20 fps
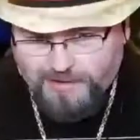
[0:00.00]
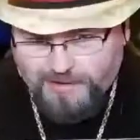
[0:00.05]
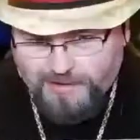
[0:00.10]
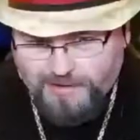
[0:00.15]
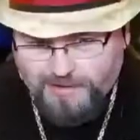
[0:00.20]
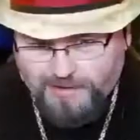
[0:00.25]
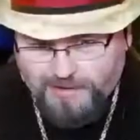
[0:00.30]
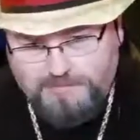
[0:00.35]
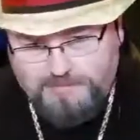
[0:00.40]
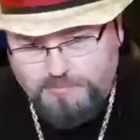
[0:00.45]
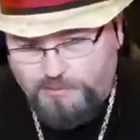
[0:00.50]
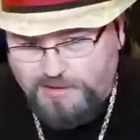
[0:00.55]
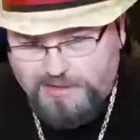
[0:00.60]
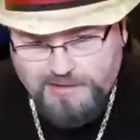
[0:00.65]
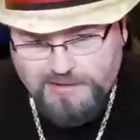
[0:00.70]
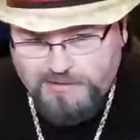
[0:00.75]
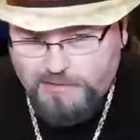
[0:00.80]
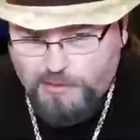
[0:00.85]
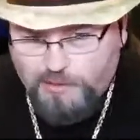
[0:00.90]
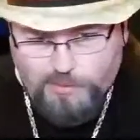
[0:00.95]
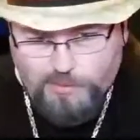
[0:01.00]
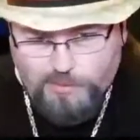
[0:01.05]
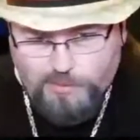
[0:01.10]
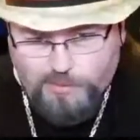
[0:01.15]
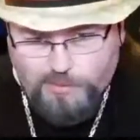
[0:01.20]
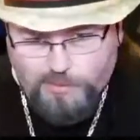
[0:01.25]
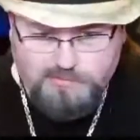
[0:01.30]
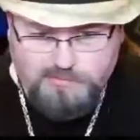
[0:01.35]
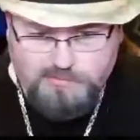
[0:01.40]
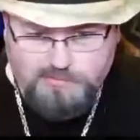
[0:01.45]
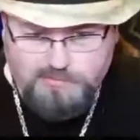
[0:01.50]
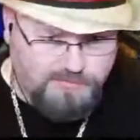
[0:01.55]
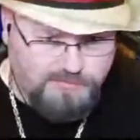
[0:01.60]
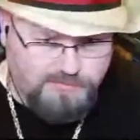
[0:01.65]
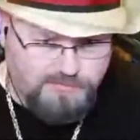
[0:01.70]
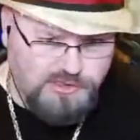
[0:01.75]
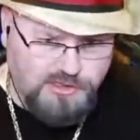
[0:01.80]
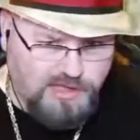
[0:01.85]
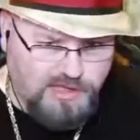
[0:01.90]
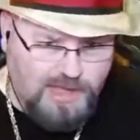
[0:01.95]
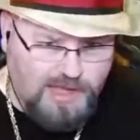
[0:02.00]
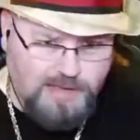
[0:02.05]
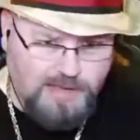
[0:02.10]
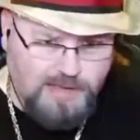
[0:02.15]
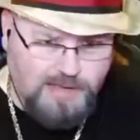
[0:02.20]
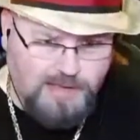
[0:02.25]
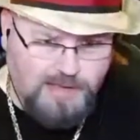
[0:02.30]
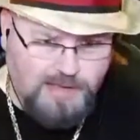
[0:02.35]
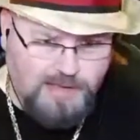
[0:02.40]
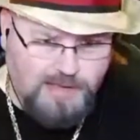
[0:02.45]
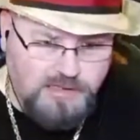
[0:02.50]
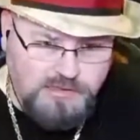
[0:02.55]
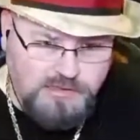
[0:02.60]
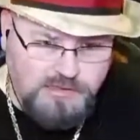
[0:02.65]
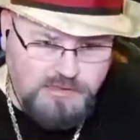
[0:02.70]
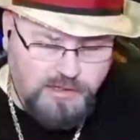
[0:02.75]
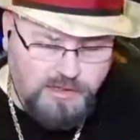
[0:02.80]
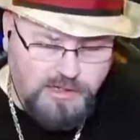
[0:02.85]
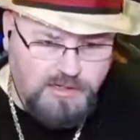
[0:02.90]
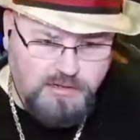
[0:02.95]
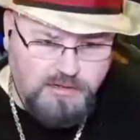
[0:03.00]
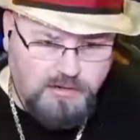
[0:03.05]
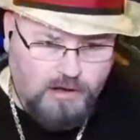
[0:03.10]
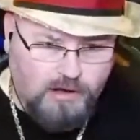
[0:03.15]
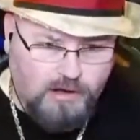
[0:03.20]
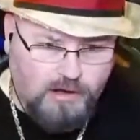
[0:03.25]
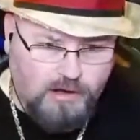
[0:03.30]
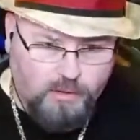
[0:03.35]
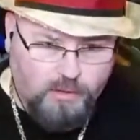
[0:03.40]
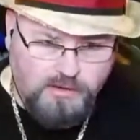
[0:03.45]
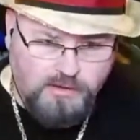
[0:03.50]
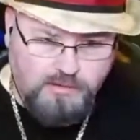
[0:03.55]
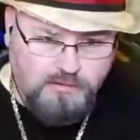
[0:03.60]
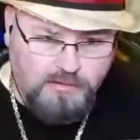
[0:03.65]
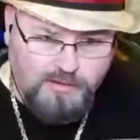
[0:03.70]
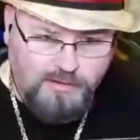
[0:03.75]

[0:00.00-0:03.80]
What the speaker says: And we didn't know what television cable was. We didn't know what,